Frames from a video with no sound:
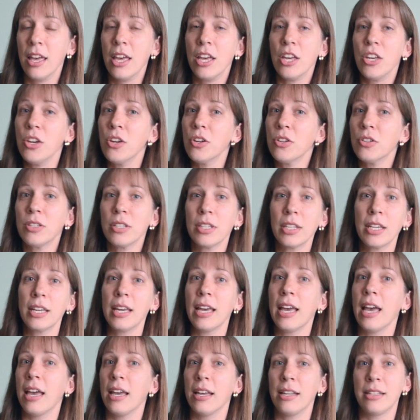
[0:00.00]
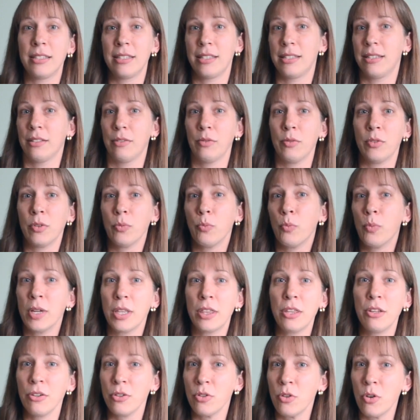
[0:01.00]
Usually it's
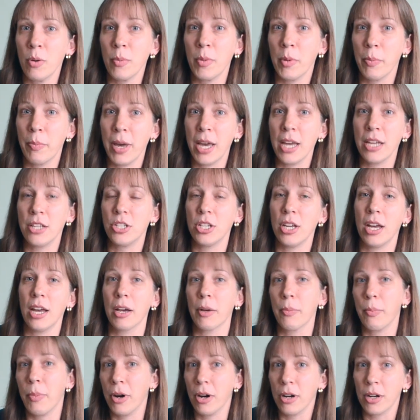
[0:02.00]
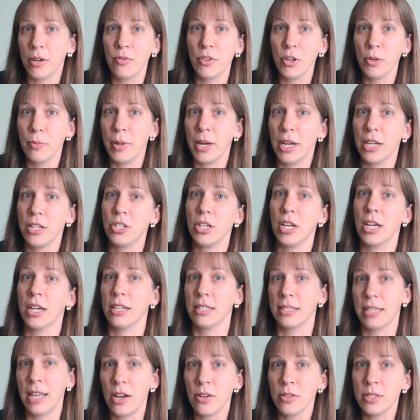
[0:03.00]
with your normal paycheck. Part of your paycheck
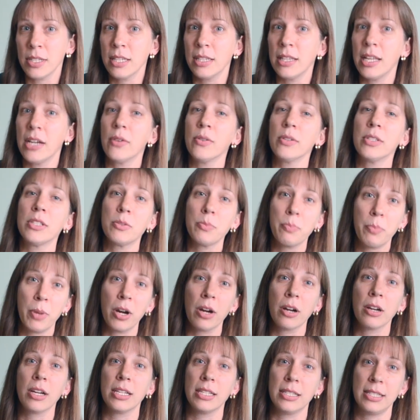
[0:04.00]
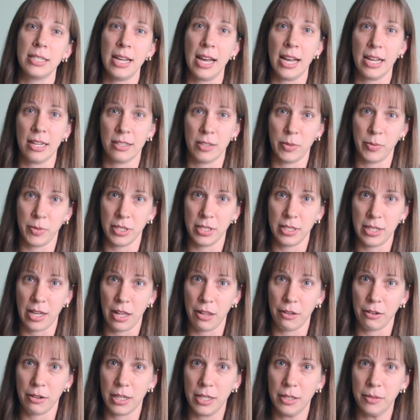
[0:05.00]
is housing allowance, part is taxable
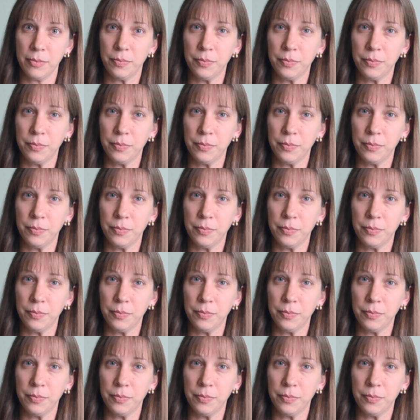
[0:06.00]
salary.